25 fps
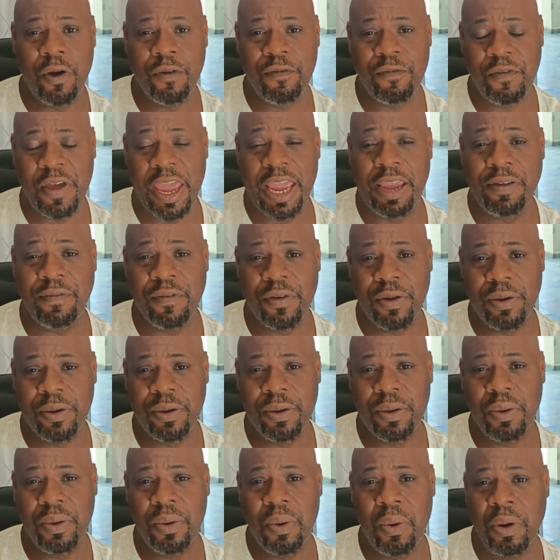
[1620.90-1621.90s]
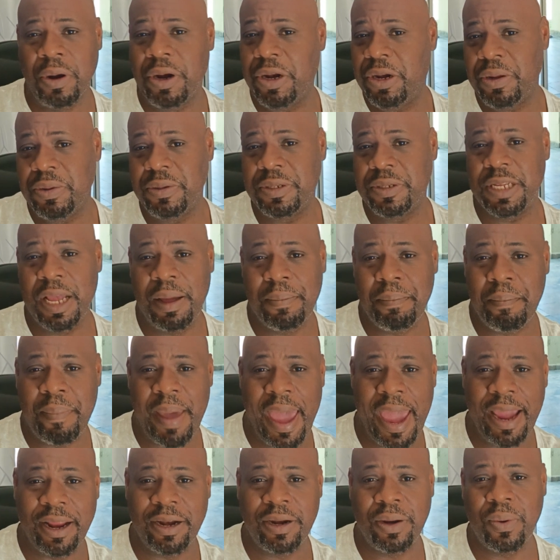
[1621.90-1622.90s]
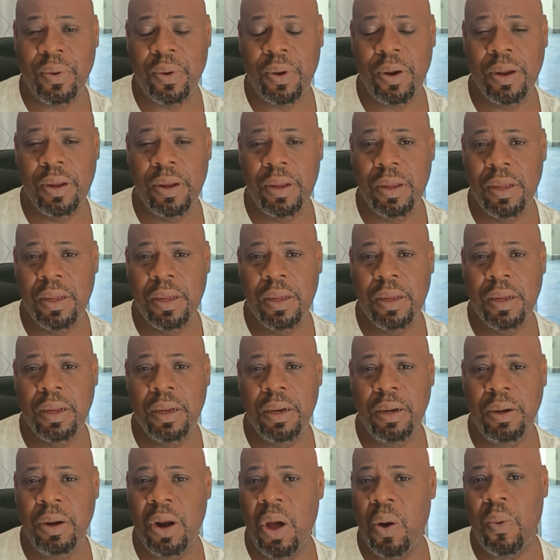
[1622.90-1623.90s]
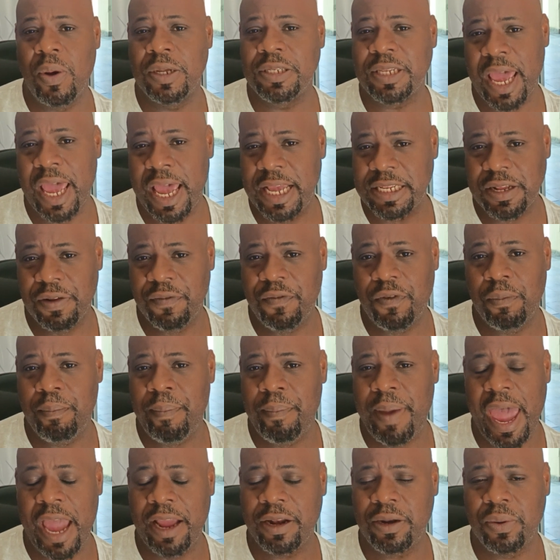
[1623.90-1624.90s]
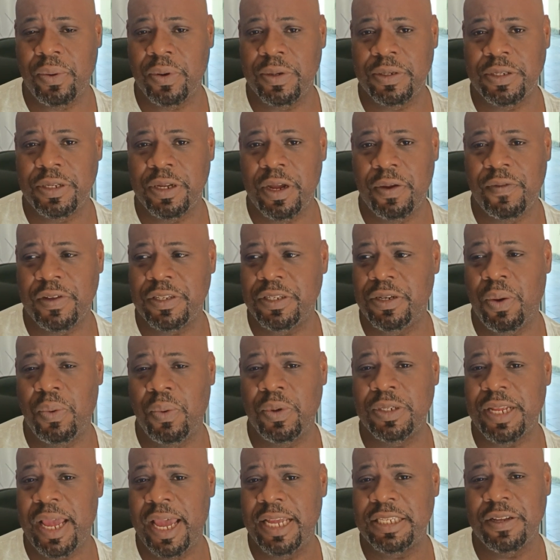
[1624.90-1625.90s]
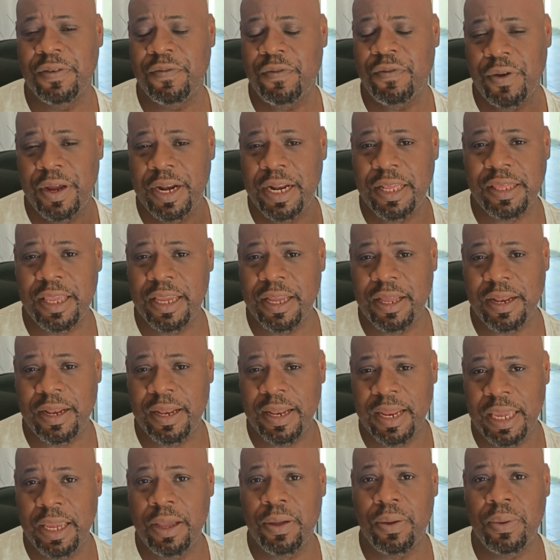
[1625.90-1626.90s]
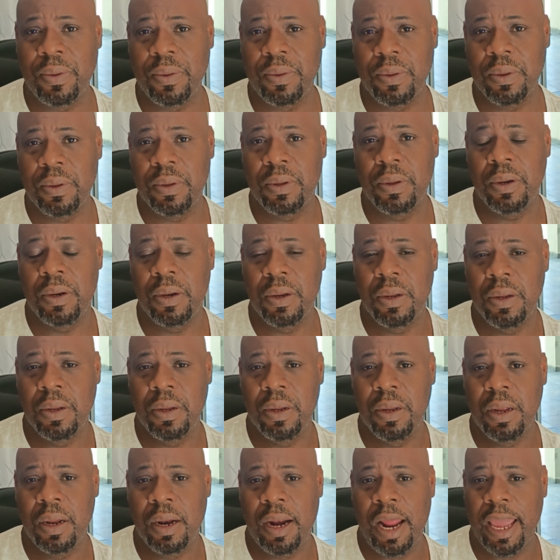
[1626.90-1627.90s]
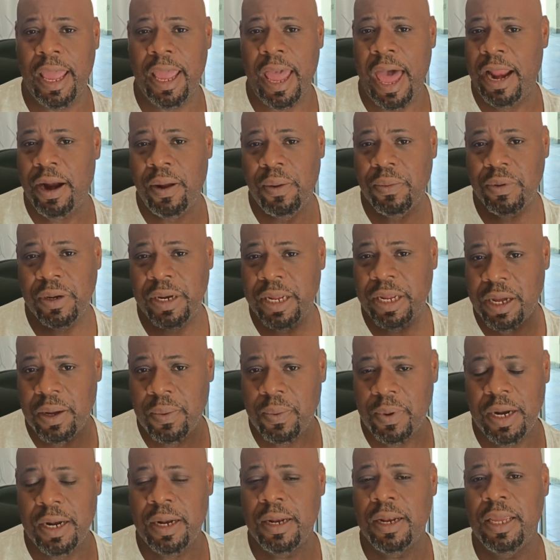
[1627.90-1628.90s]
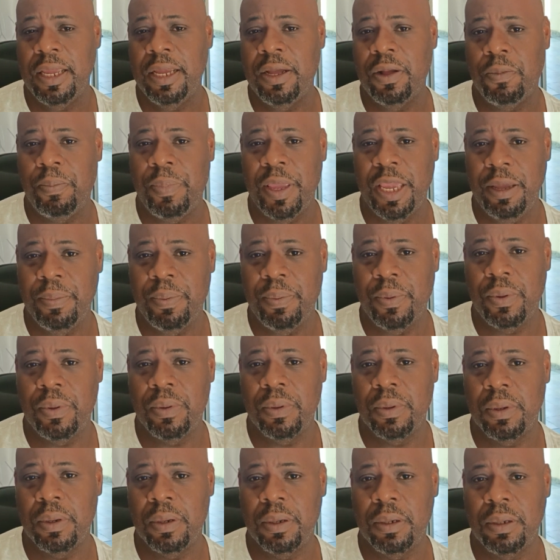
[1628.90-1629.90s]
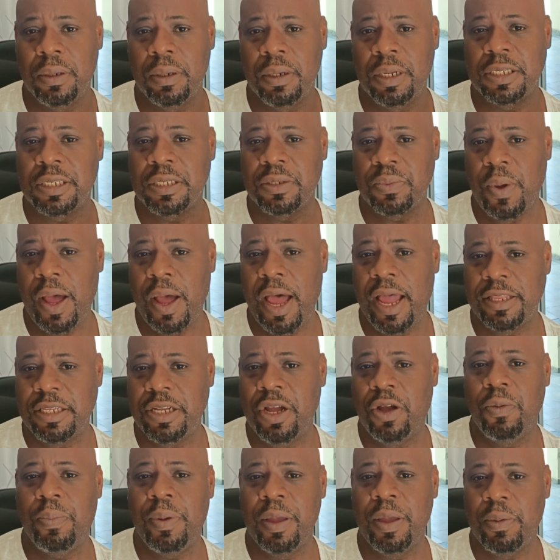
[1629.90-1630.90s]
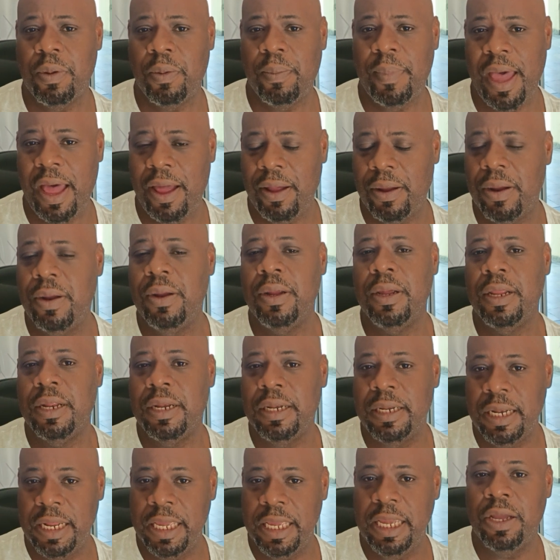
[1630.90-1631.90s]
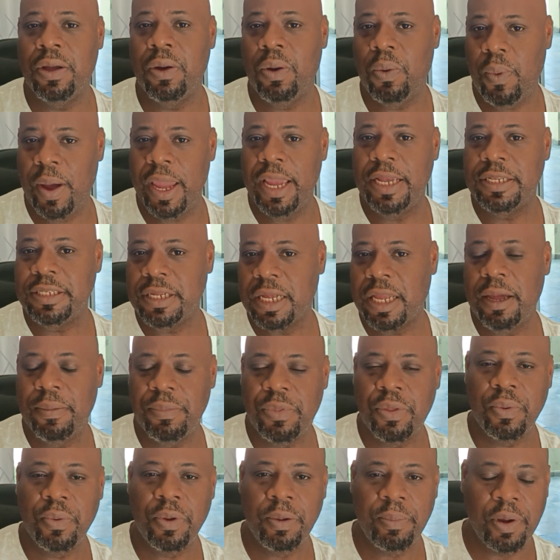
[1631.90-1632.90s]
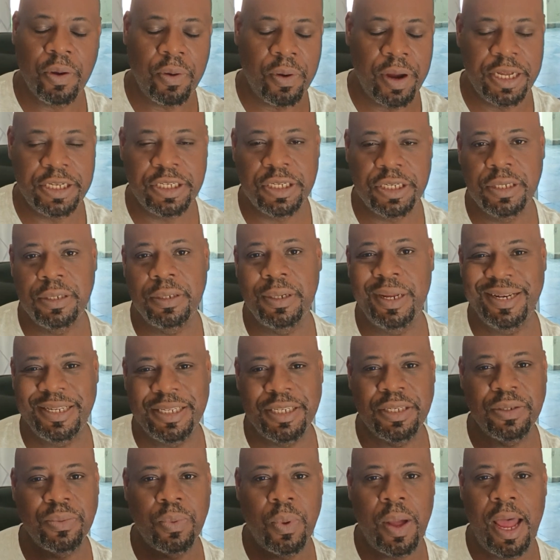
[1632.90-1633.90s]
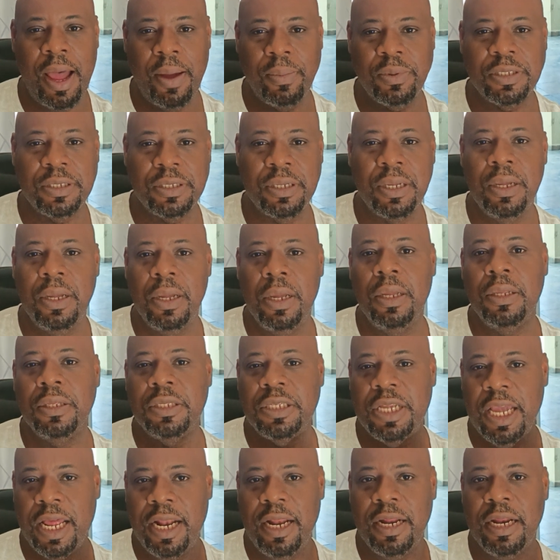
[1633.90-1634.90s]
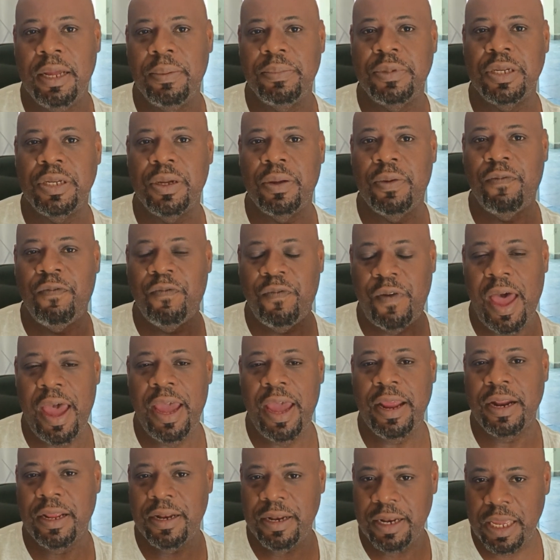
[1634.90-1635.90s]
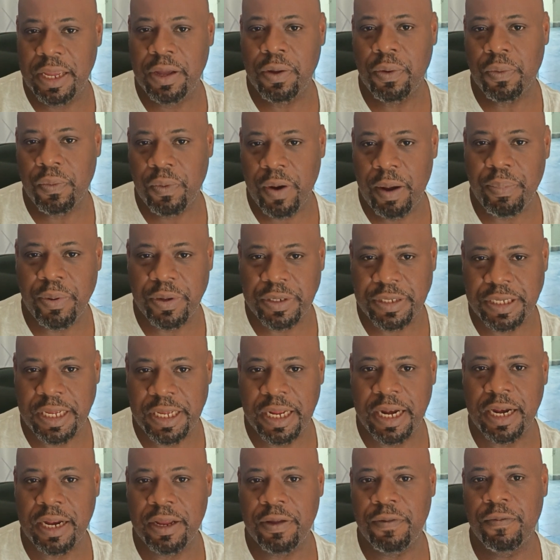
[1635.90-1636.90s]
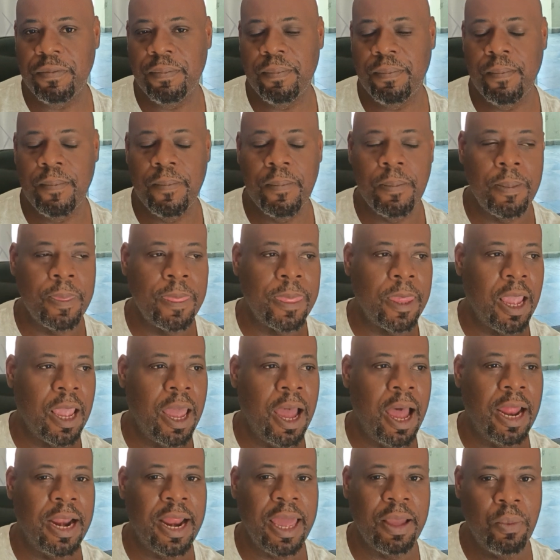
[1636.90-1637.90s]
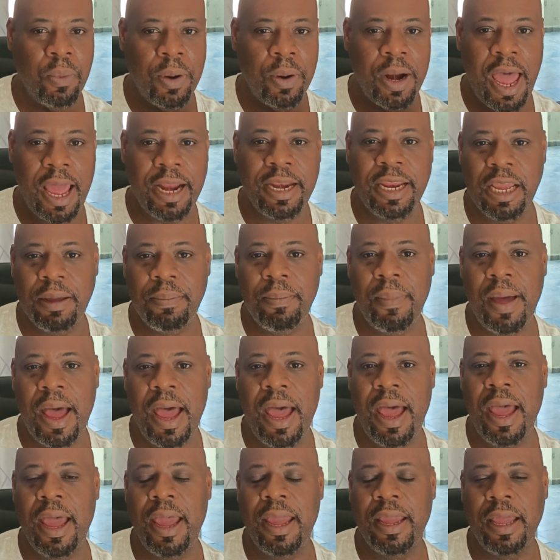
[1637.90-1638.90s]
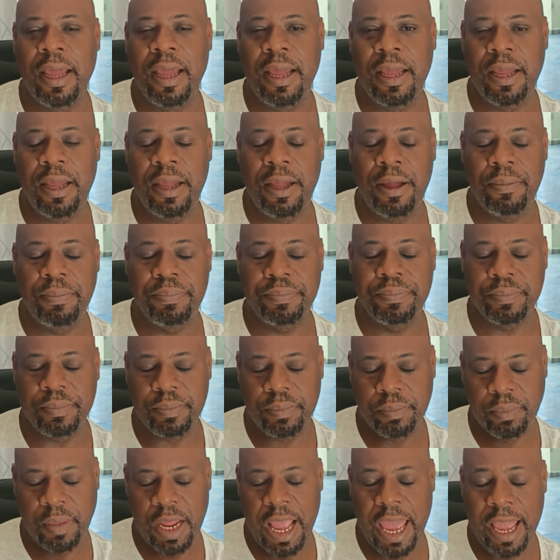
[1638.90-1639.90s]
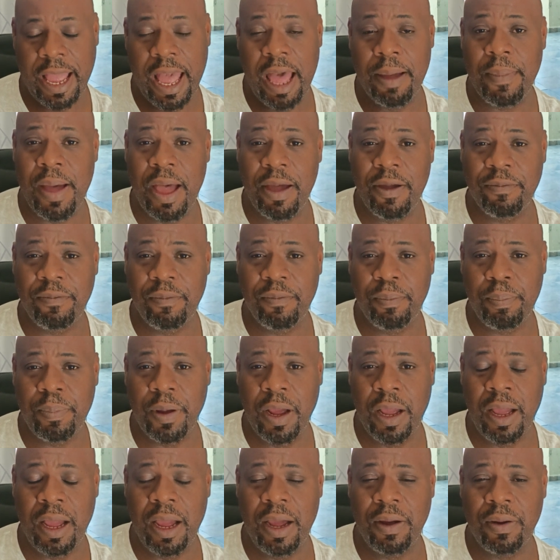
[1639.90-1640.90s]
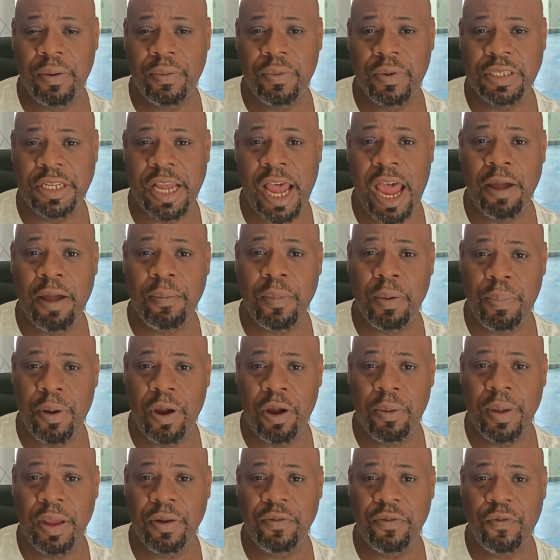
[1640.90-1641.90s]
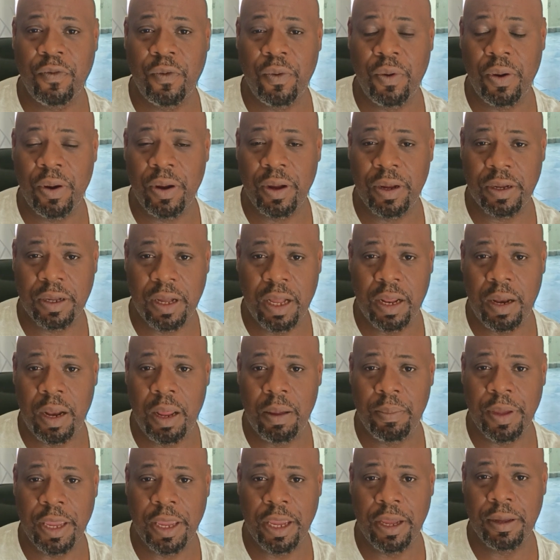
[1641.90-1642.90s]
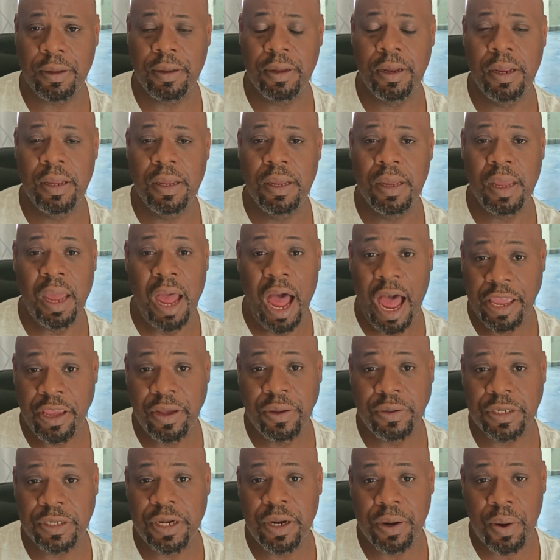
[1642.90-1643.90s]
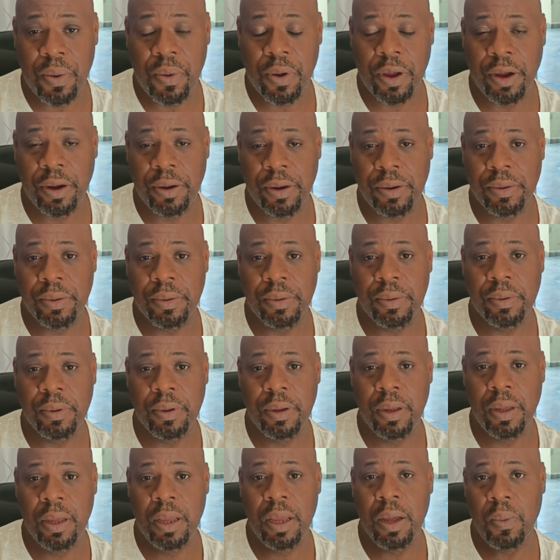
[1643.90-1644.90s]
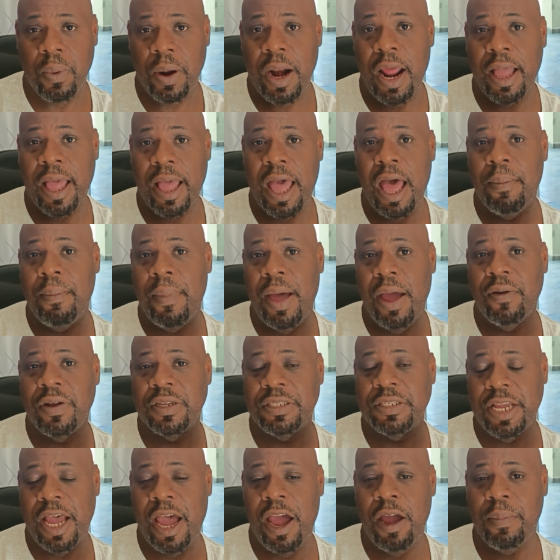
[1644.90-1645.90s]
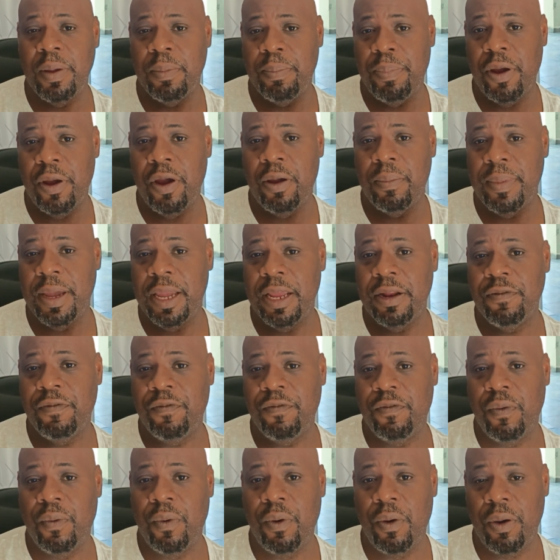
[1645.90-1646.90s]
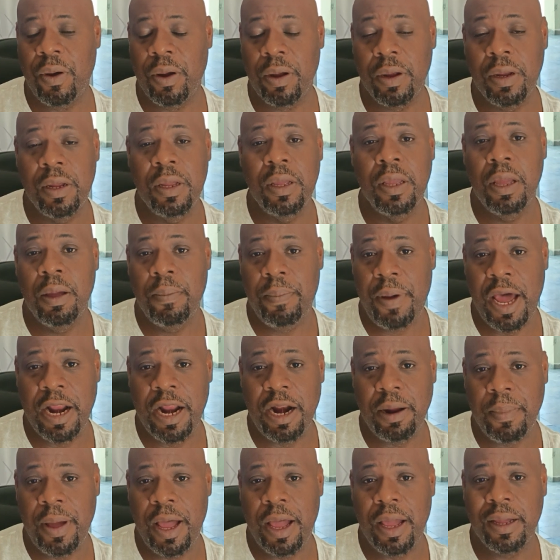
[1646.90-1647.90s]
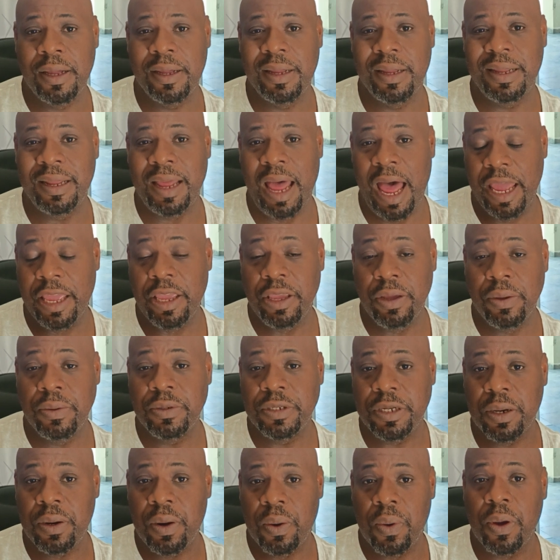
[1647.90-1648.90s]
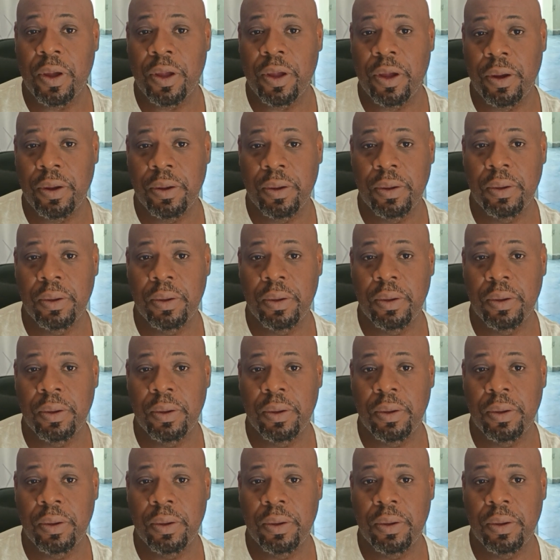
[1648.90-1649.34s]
a favor or to do something backdoor. No one's asking for backdoor service. No one's asking for anything illegal. Like I don't deal with illegal people. This is why I told people about legal ways to come through immigration, and this is why I was telling them to find a legal representative. Like when I did I got my retirement permit for Colombia, I used a lawyer. When I got my retirement permit for Panama, I used a lawyer.